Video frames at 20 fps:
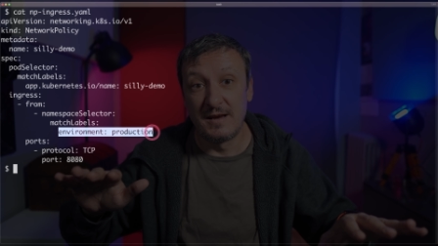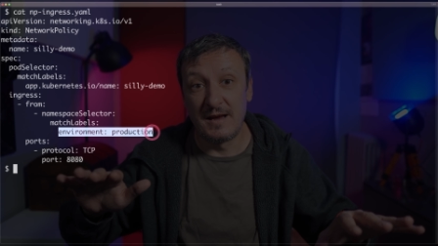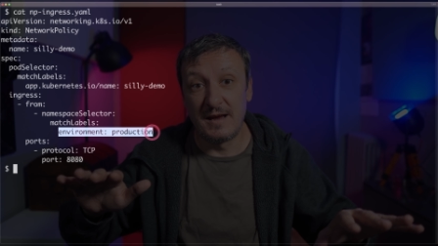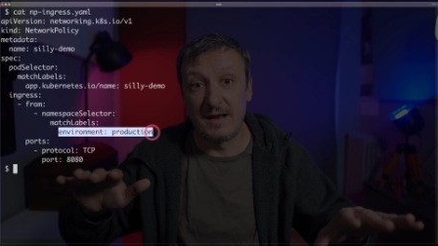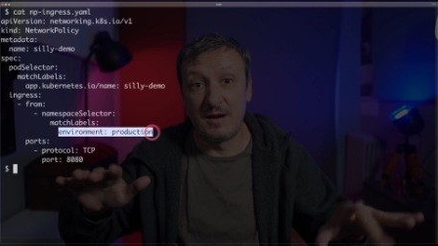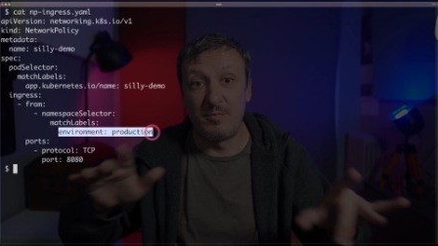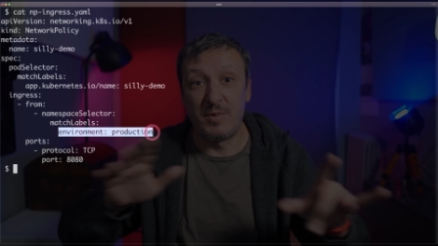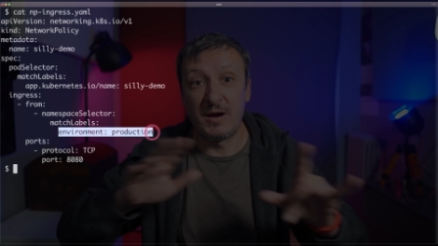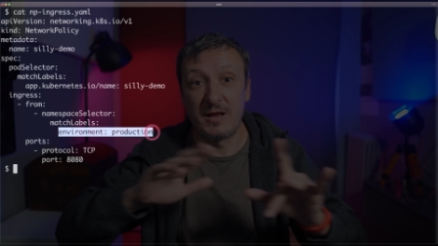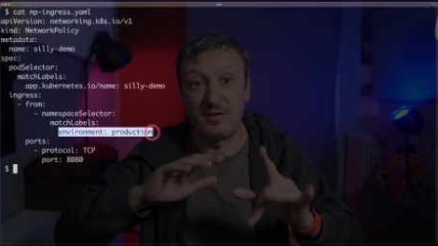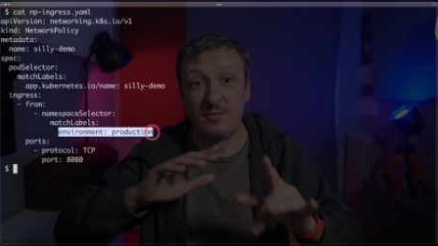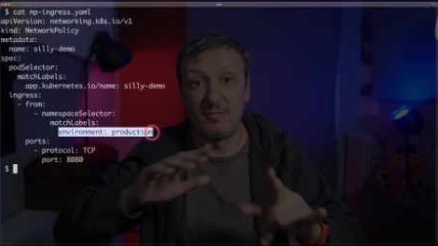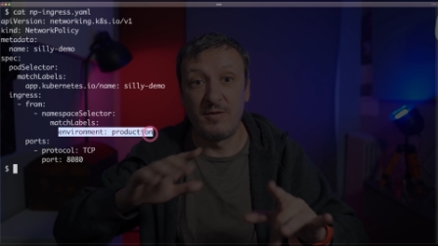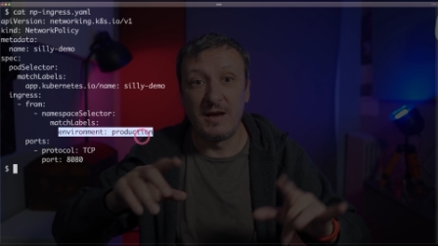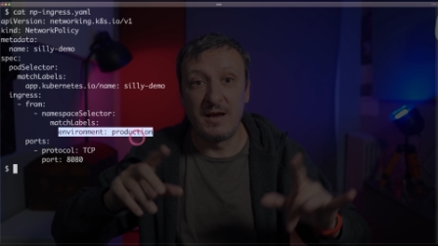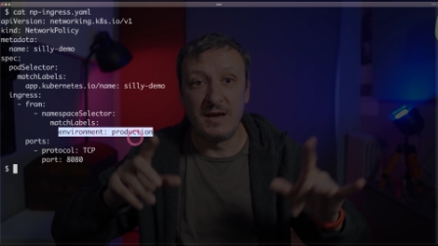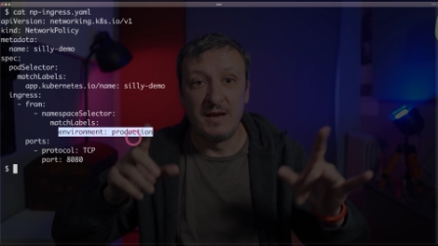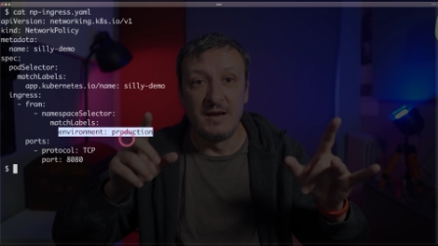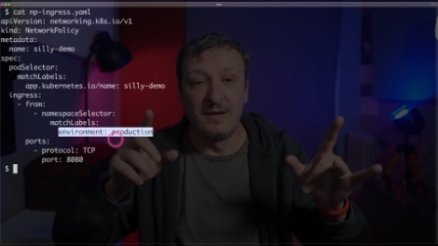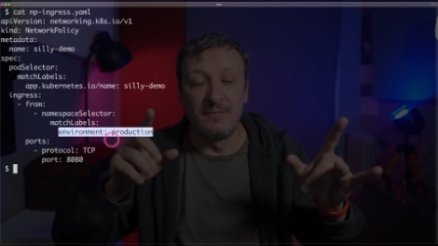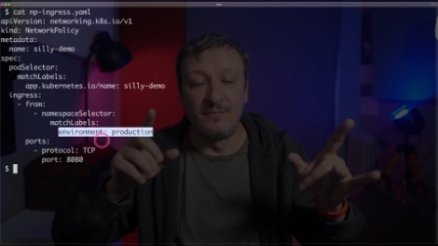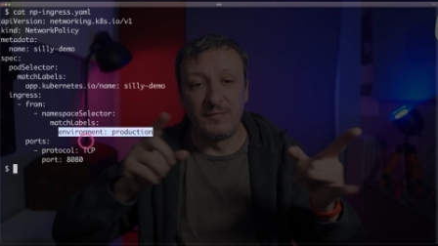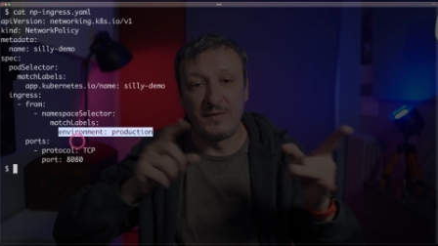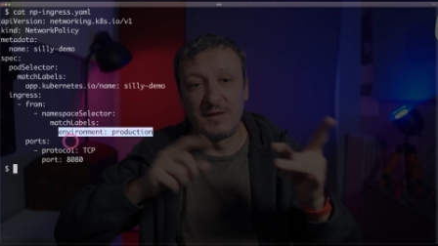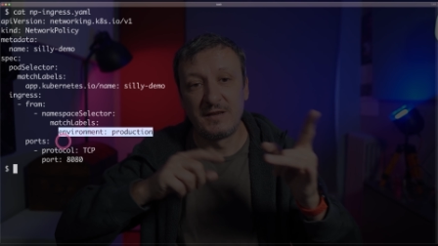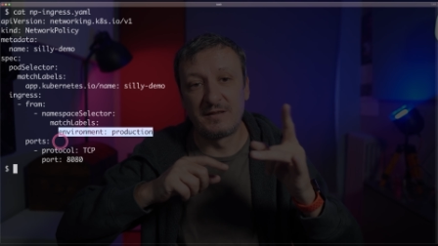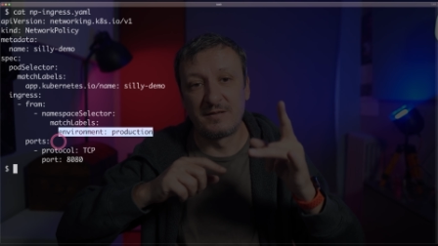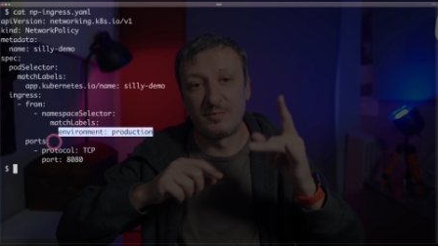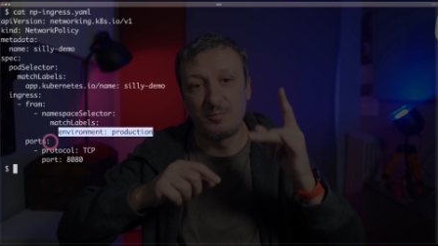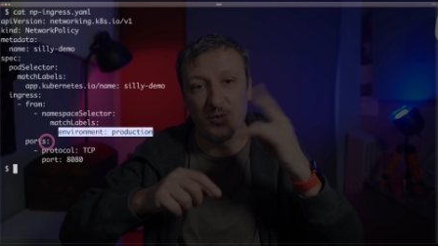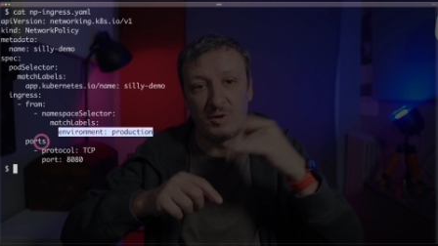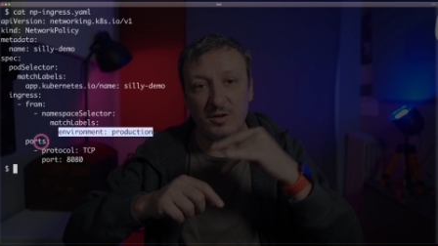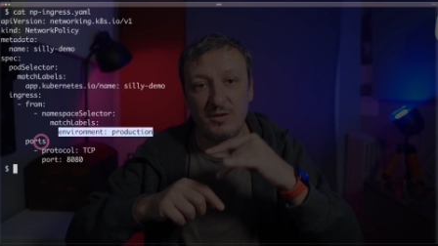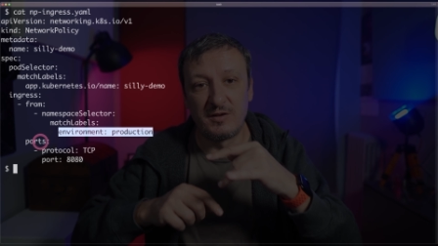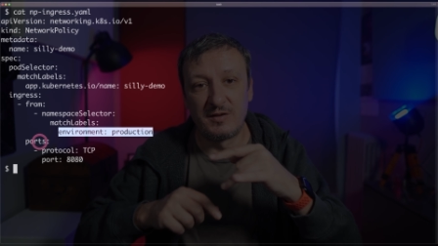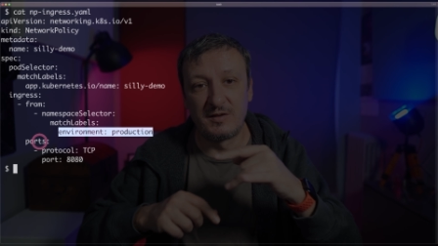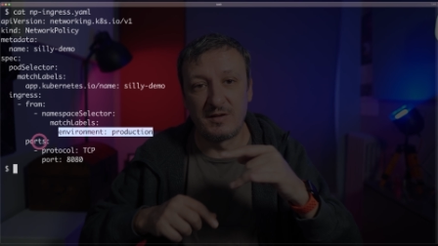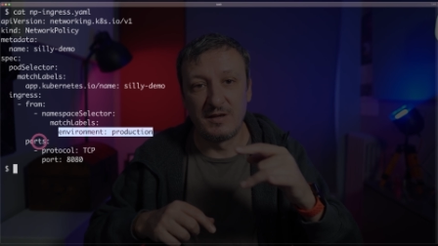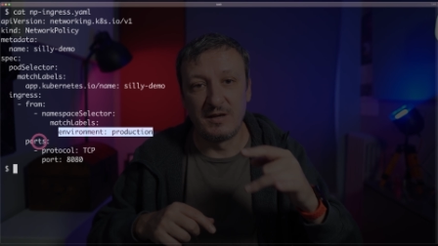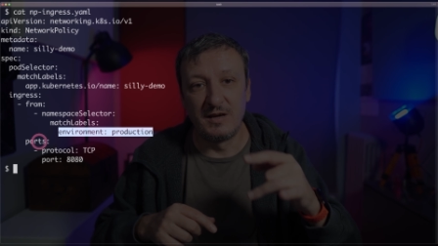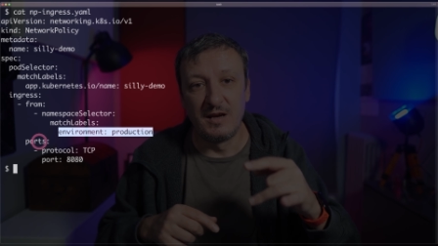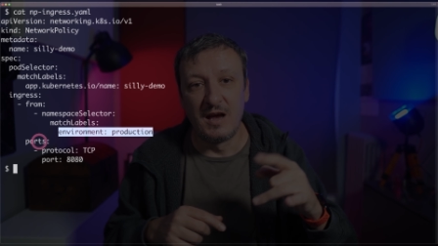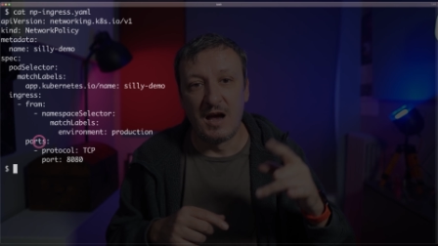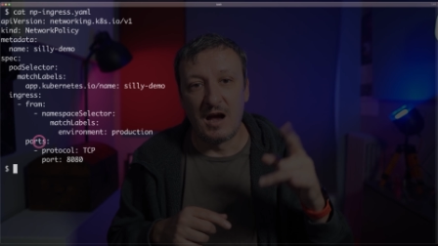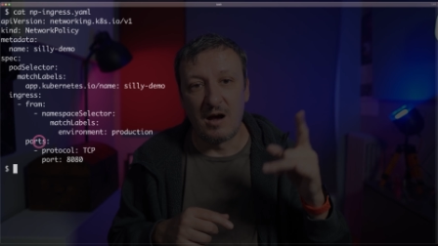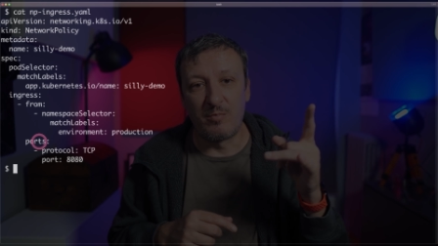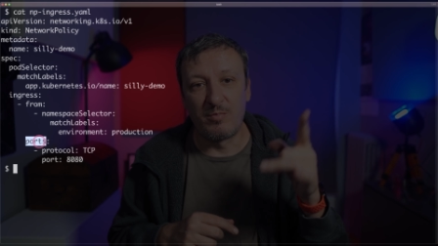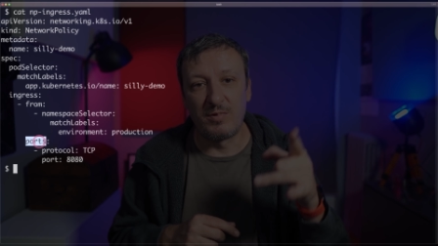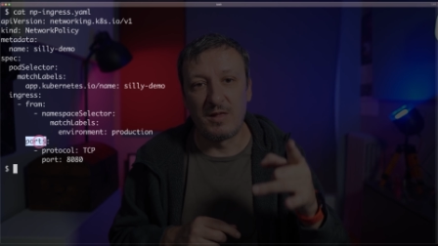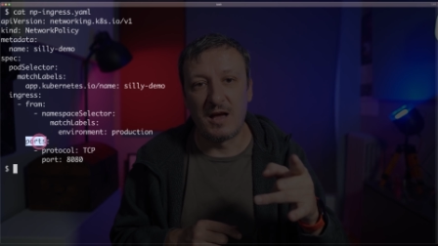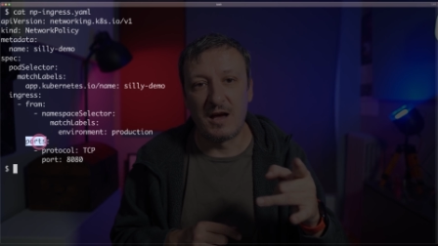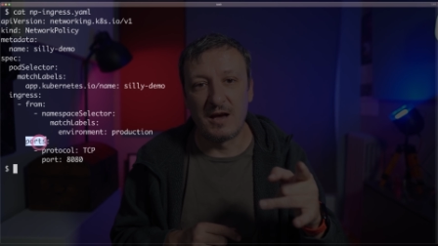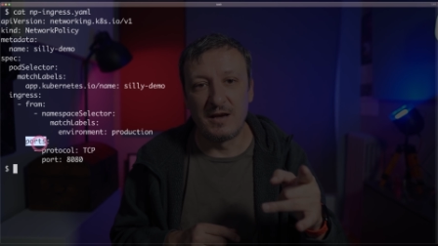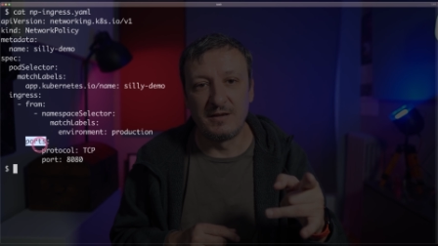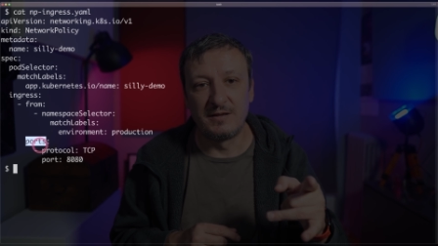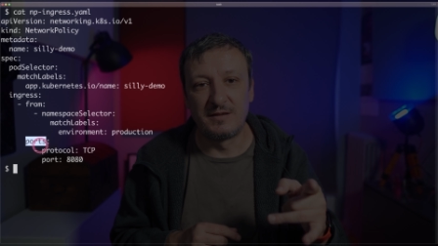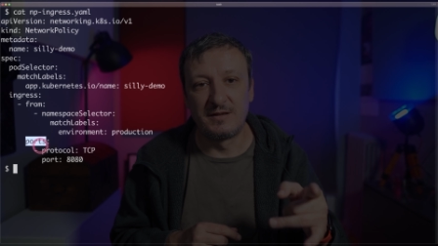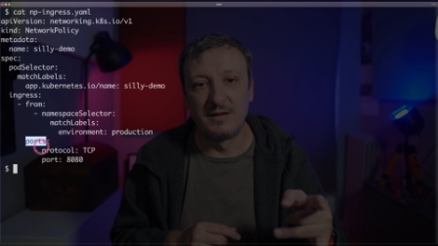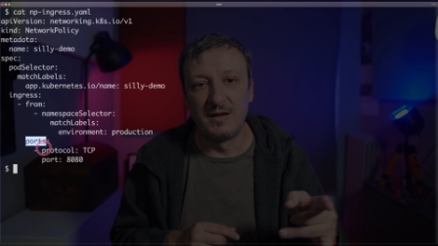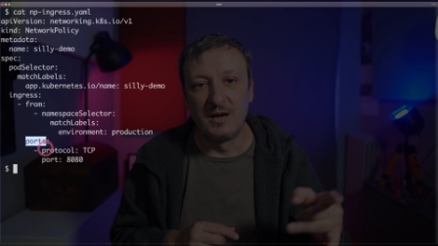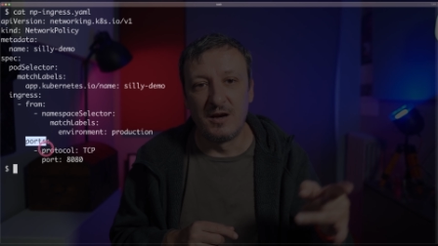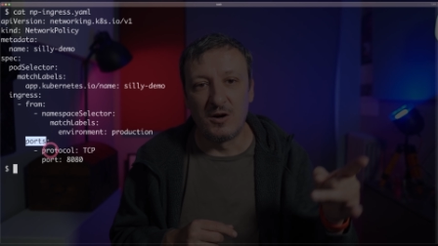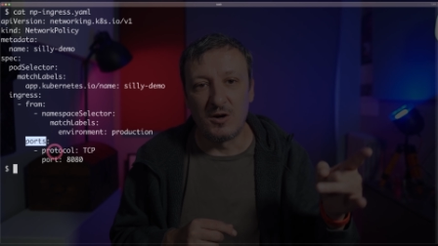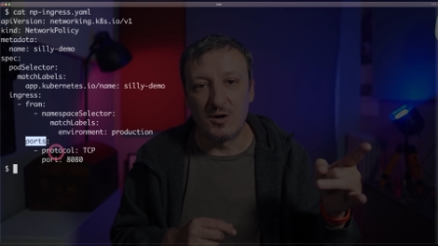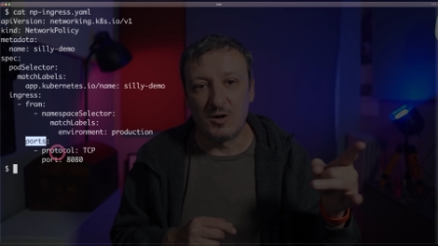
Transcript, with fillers: And by the way, this policy applies